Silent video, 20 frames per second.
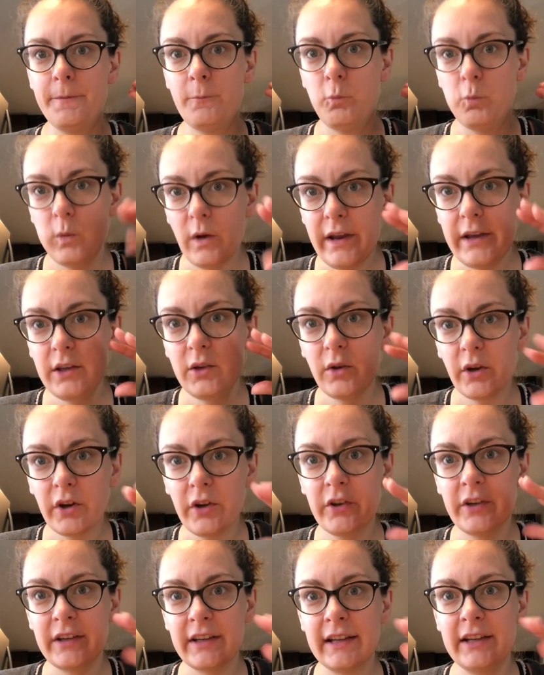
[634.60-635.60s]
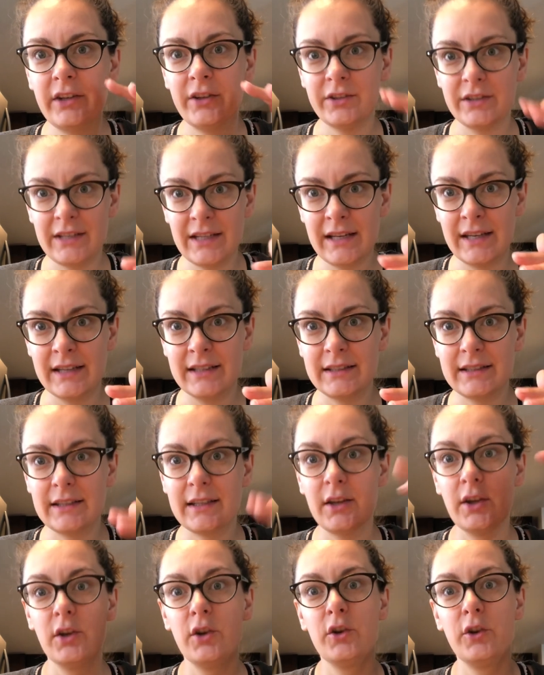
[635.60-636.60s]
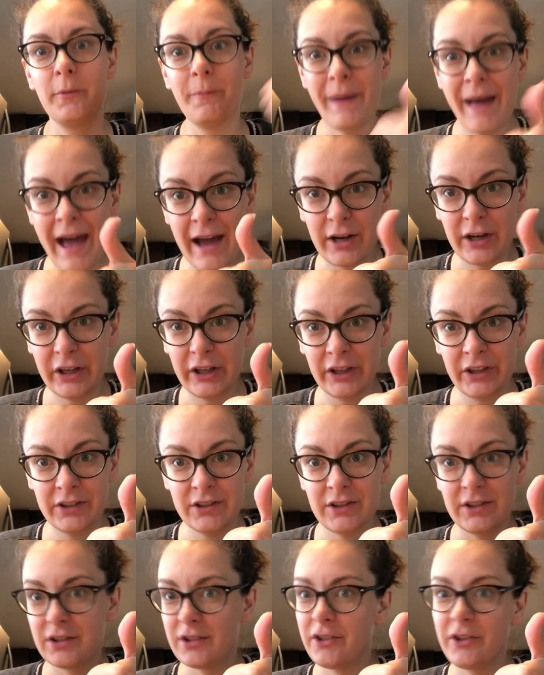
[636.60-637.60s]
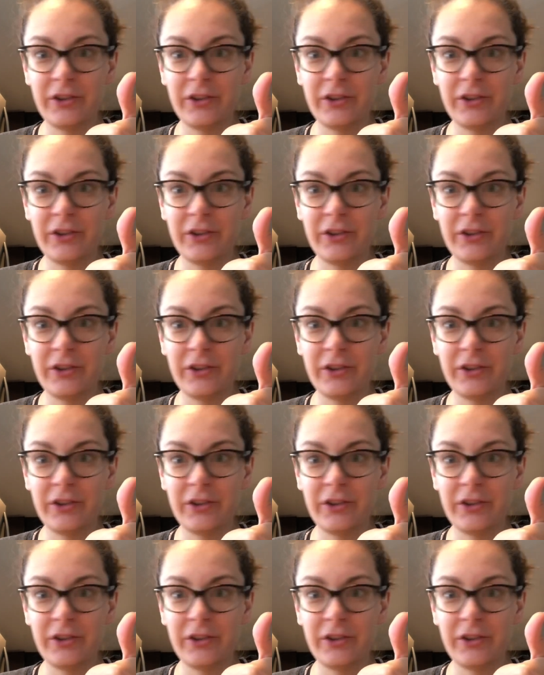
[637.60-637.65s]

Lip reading: when you herniate your disc, your back hurts,